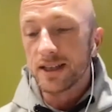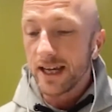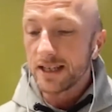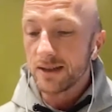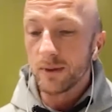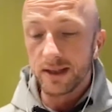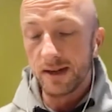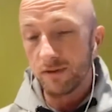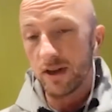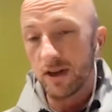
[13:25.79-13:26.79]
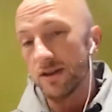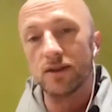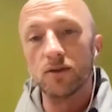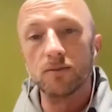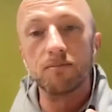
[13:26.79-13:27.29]
And I guess in regards to
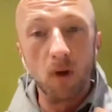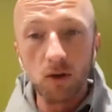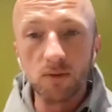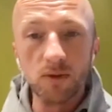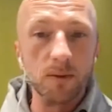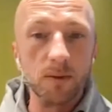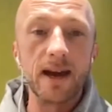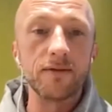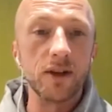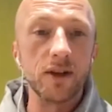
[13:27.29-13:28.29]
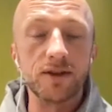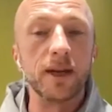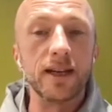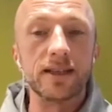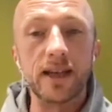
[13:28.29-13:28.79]
the sort of model that we have, it's
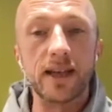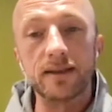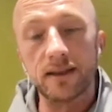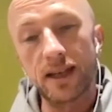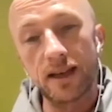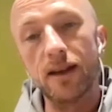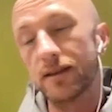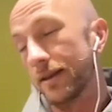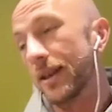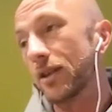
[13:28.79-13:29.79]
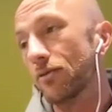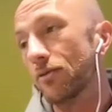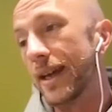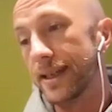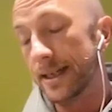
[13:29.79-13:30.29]
completely success
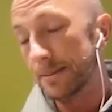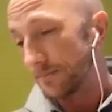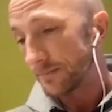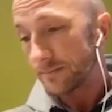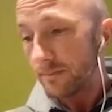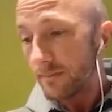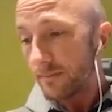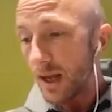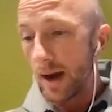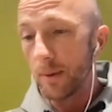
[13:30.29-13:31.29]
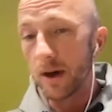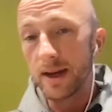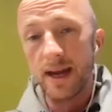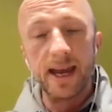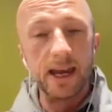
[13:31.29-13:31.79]
related,
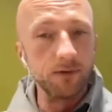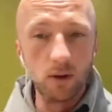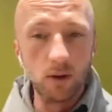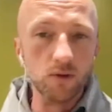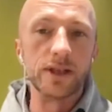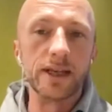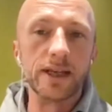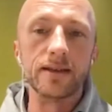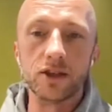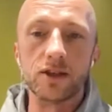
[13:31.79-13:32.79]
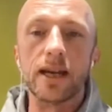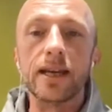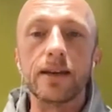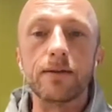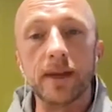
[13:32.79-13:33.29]
whereby if you launch these and just
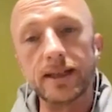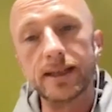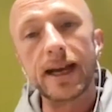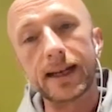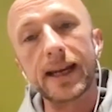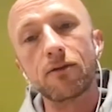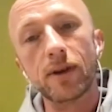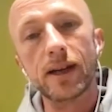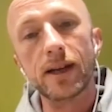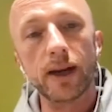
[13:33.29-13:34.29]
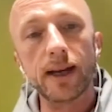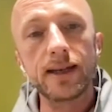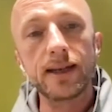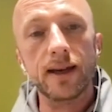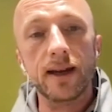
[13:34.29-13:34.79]
leave them, they stagnate really
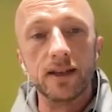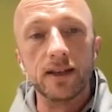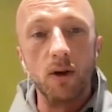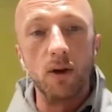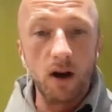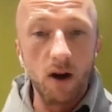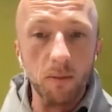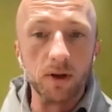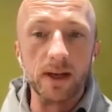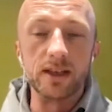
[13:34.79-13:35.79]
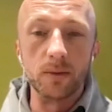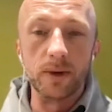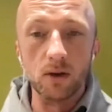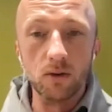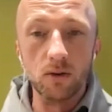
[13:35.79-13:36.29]
quickly. So our whole model is that we
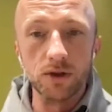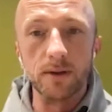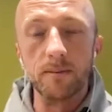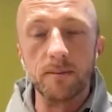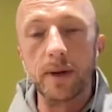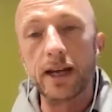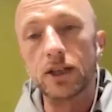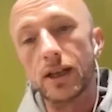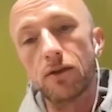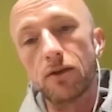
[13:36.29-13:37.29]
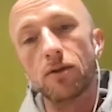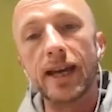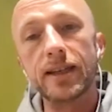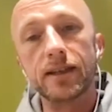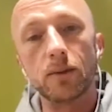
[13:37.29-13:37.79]
launch them, but actually through the
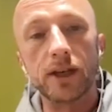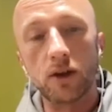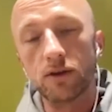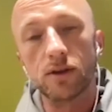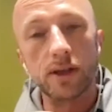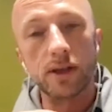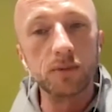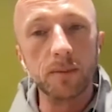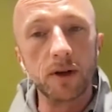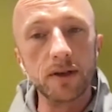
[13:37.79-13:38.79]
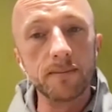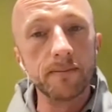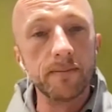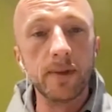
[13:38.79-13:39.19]
data, we constantly optimize them.